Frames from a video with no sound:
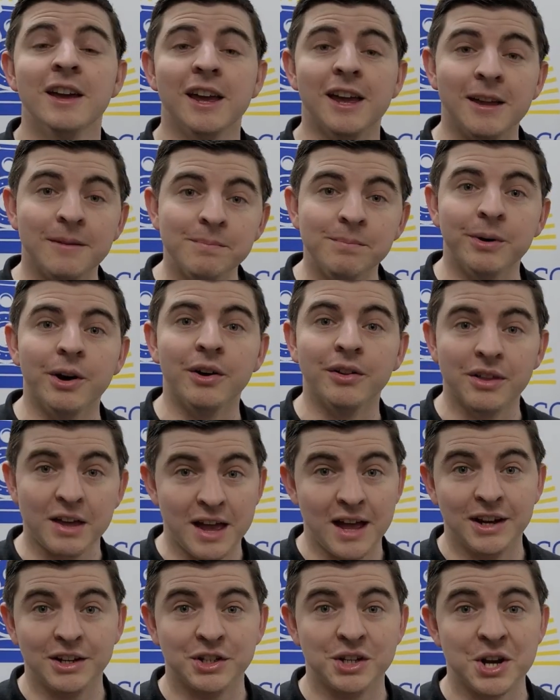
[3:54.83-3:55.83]
in both
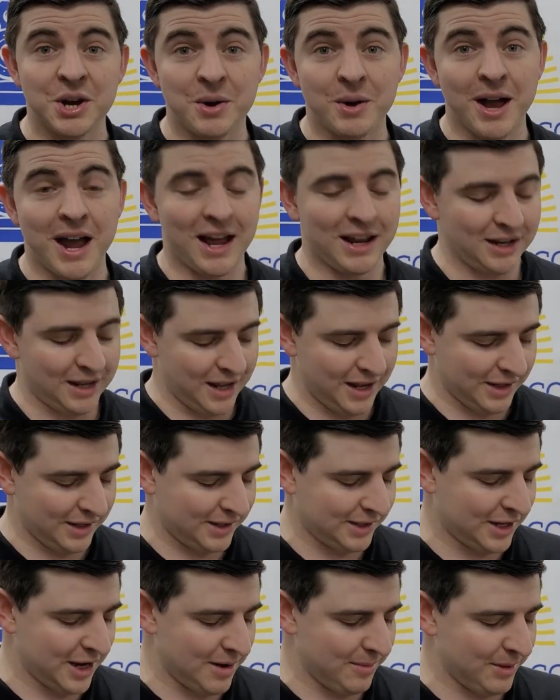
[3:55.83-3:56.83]
HO and
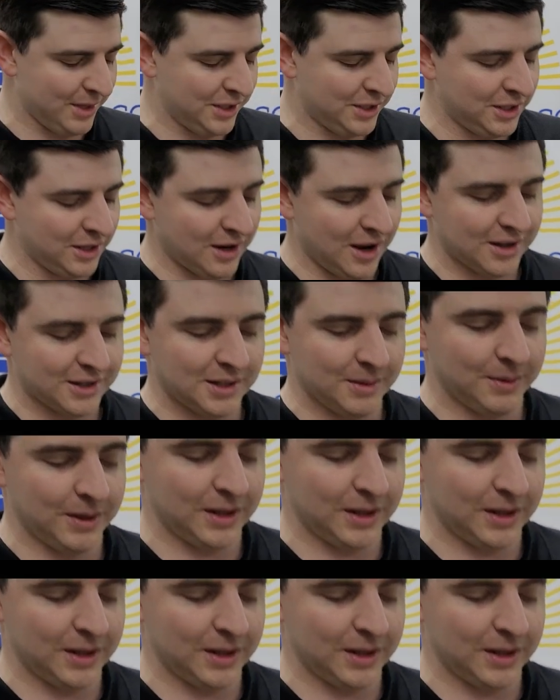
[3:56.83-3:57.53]
N-Scale. But let's check out some of